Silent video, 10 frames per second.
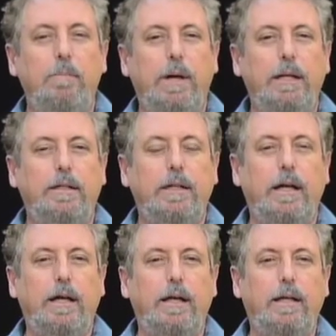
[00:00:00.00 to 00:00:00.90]
But,
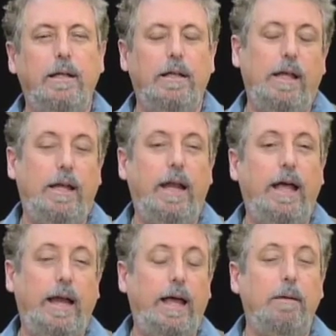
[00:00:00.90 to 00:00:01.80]
uh, and,
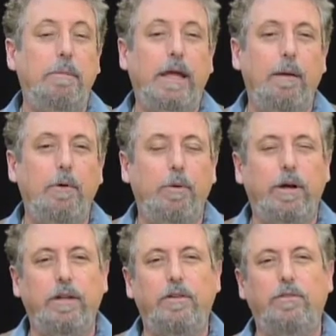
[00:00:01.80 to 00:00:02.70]
and I became
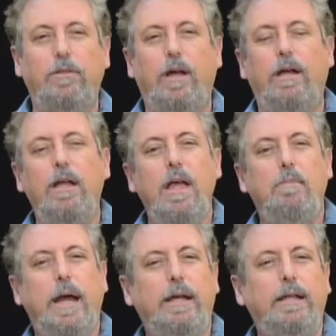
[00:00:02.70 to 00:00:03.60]
aware of this uh,
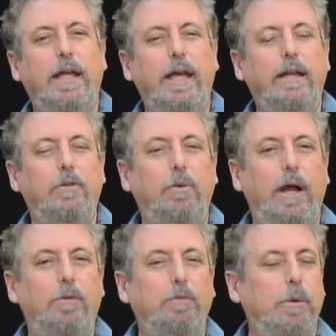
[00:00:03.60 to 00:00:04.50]
back in the eighties when
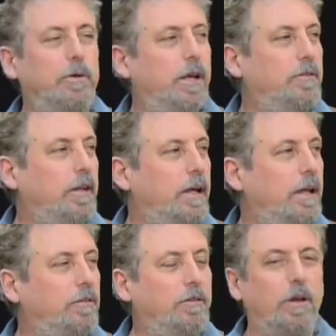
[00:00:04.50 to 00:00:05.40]
I was protesting
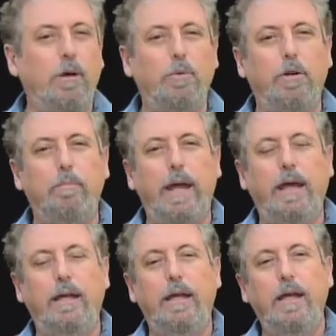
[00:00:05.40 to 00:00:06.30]
against the uh, World
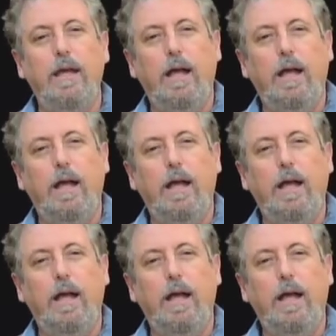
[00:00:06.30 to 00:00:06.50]
Bank yeah.